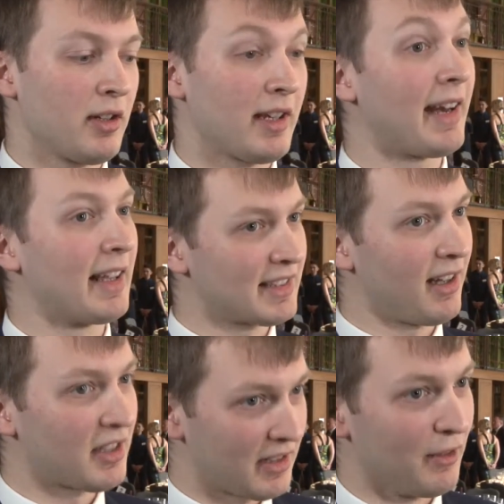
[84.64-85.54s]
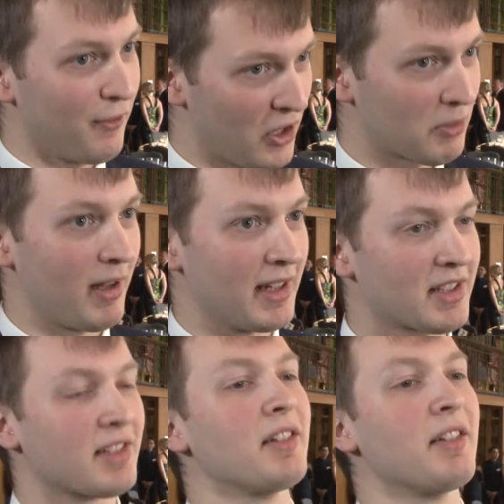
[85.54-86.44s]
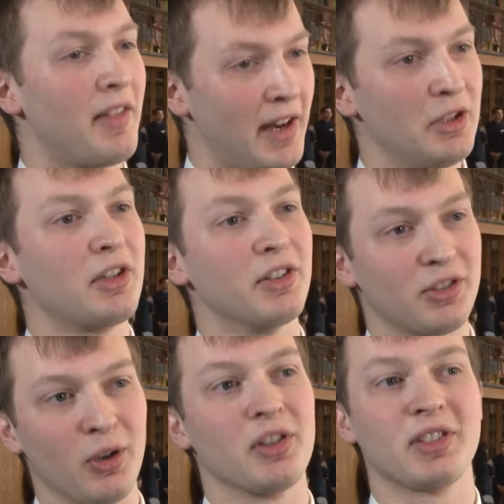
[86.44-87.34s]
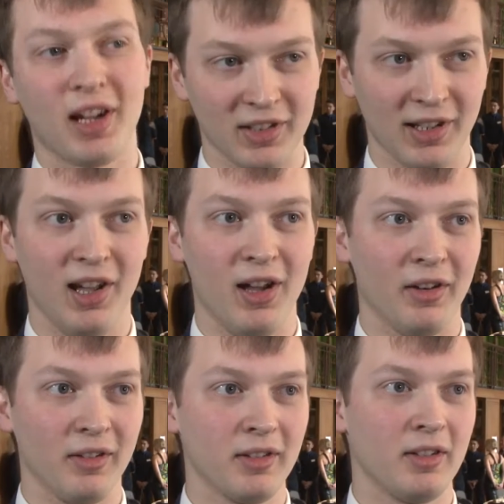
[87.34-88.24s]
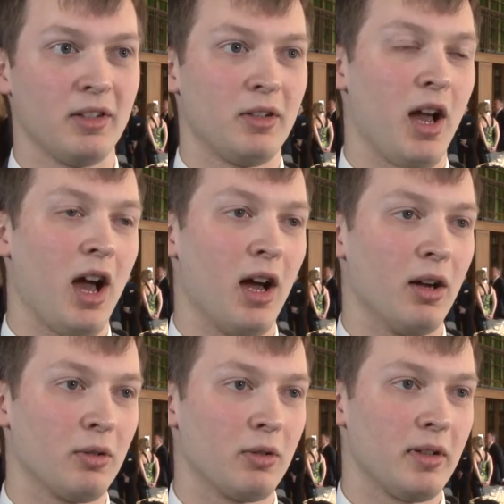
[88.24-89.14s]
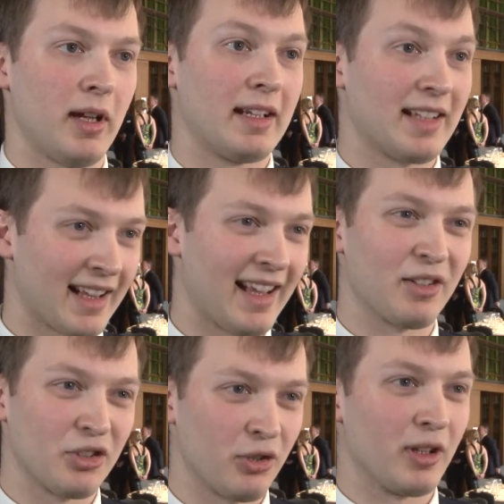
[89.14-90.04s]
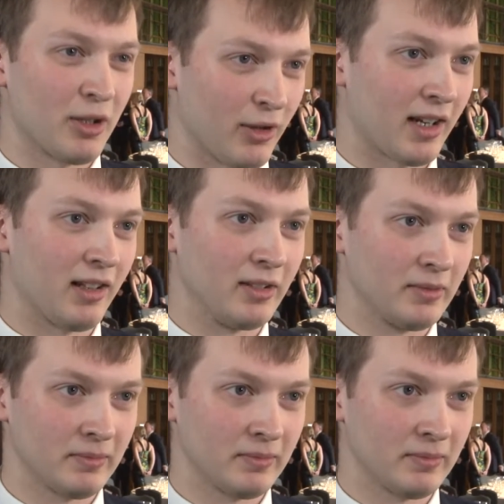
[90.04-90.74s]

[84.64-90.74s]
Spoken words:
getting it started in the first place. Then you can start to learn exactly how to tune it correctly.